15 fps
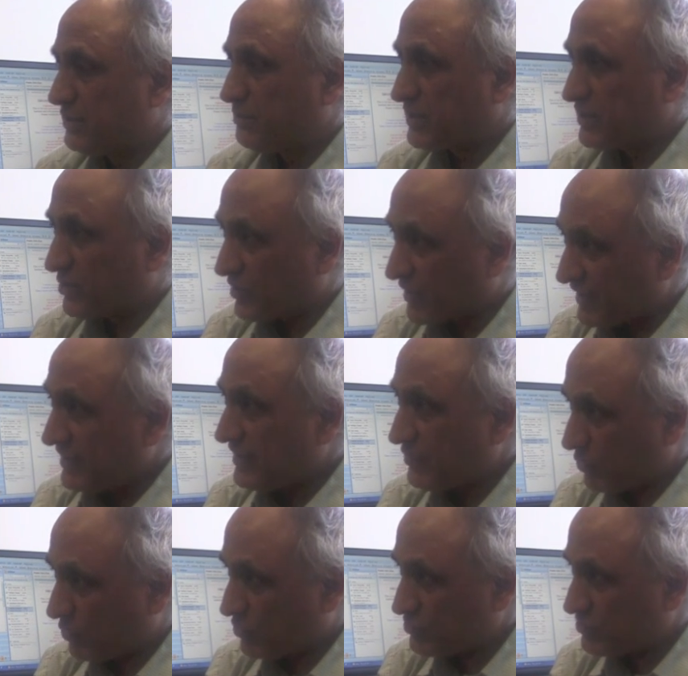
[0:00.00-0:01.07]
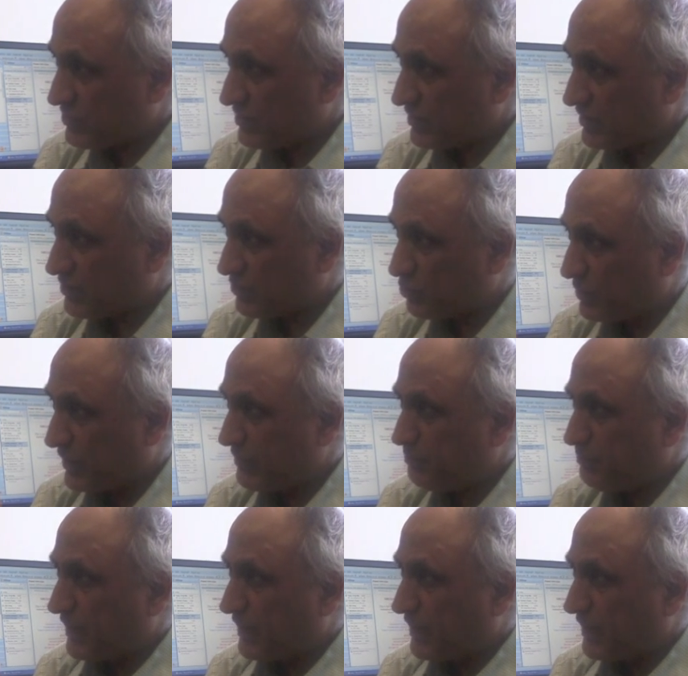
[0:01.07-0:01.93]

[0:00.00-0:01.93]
But the running cost is 1